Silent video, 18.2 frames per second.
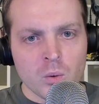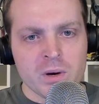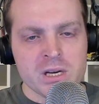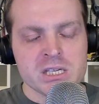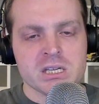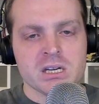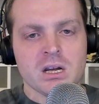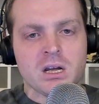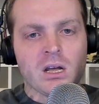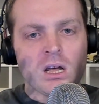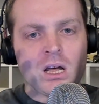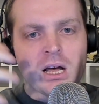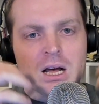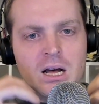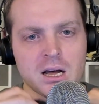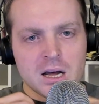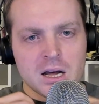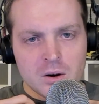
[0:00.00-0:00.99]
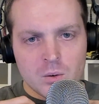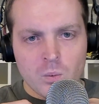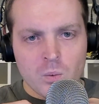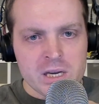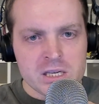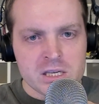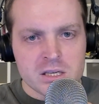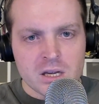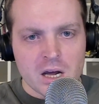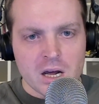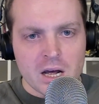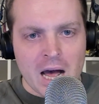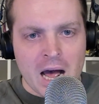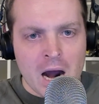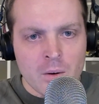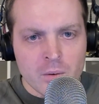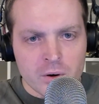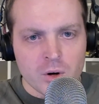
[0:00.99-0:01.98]
with
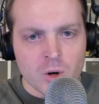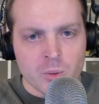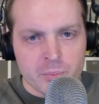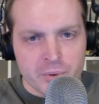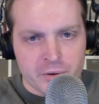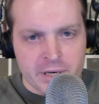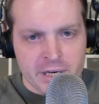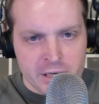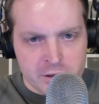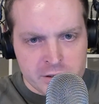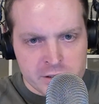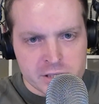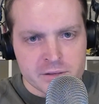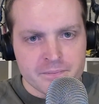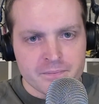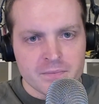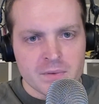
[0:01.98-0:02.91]
our operators,